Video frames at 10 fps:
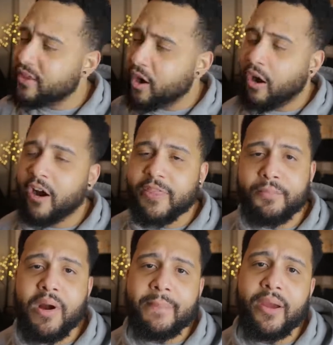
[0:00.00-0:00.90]
There are the
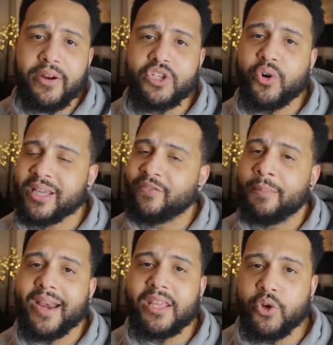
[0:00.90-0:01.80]
primary stores that
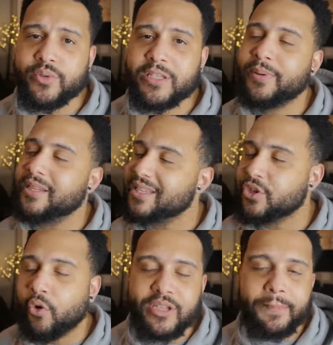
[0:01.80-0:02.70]
everybody uses, but
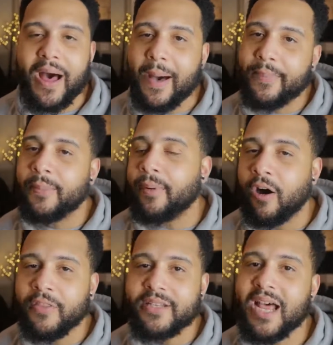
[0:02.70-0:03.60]
stores are popping up
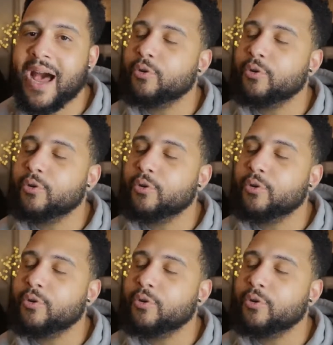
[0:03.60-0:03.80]
all the time.